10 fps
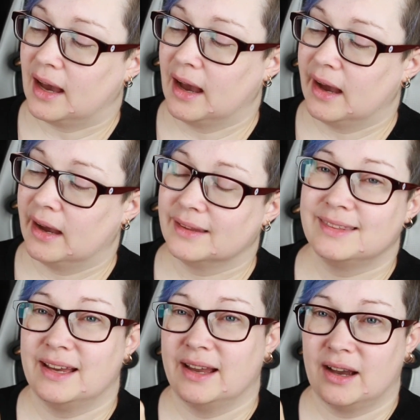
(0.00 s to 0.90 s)

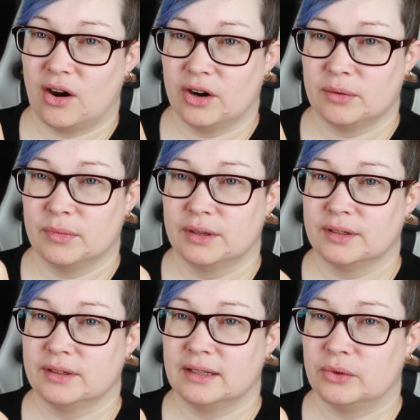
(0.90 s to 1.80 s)

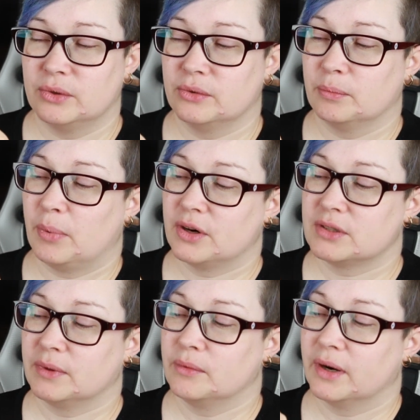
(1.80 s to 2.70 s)
The little
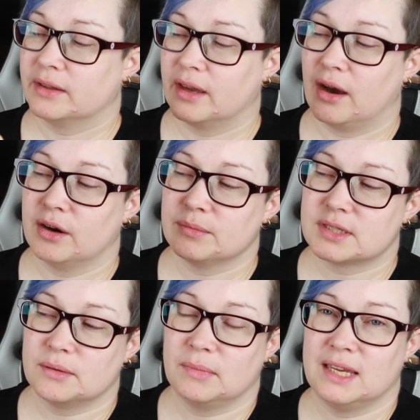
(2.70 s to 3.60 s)
part with where the
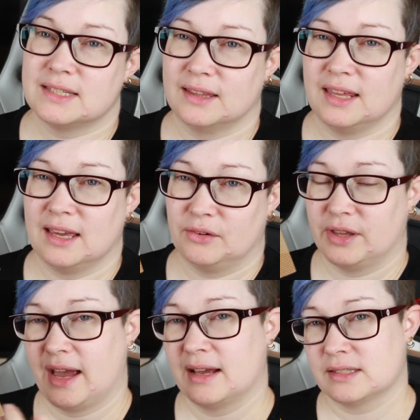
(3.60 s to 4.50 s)
arms meet the
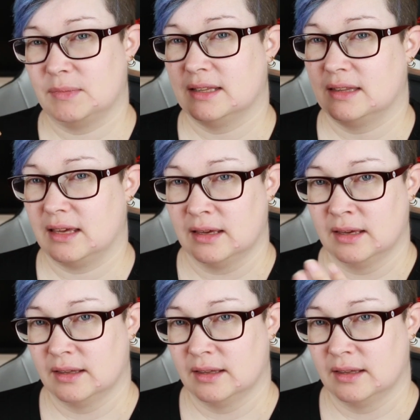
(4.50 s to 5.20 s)
hands meet the